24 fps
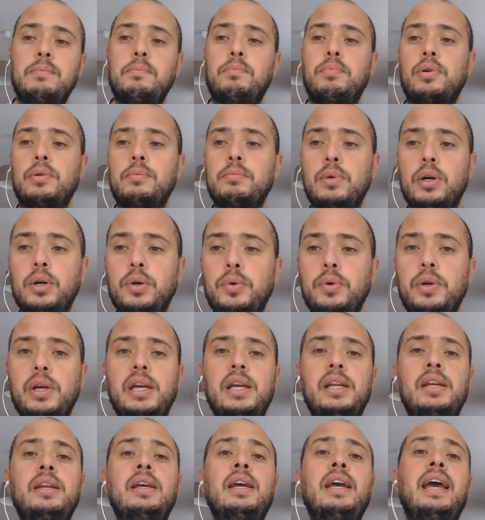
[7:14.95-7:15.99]

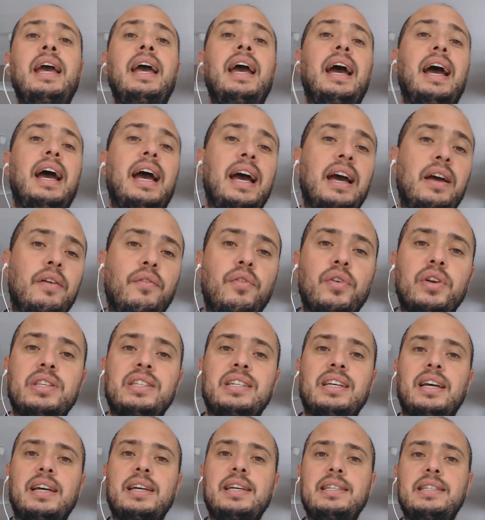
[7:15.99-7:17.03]
promoting,
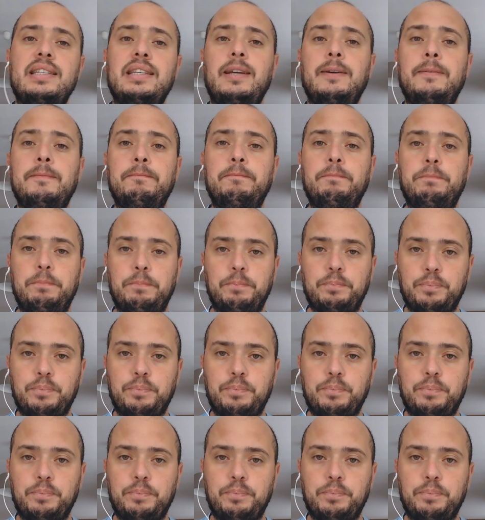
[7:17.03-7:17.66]
advertising,